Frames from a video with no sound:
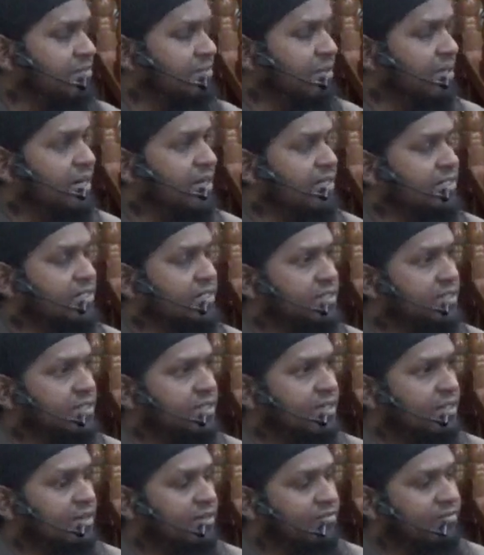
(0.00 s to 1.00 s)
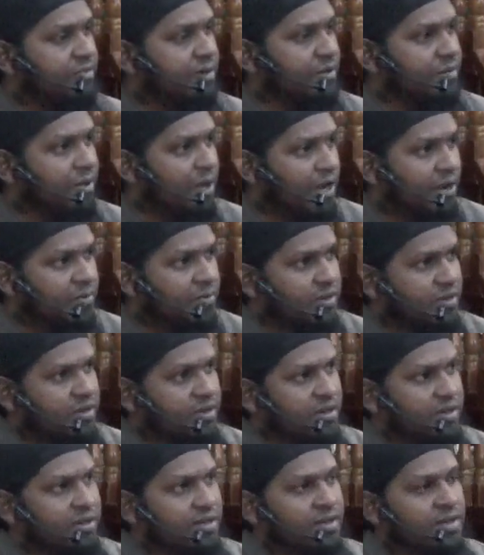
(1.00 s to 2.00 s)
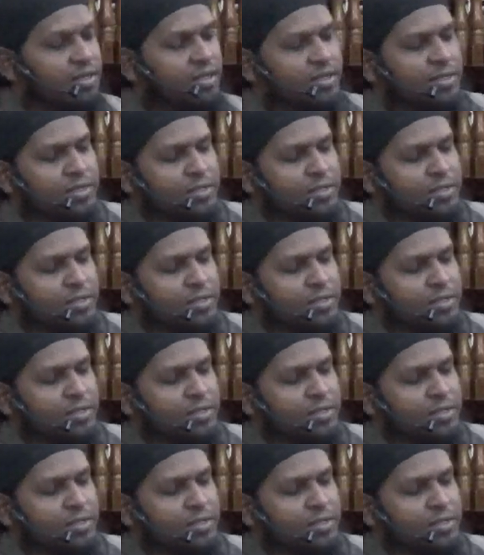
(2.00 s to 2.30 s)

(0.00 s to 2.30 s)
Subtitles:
But as from our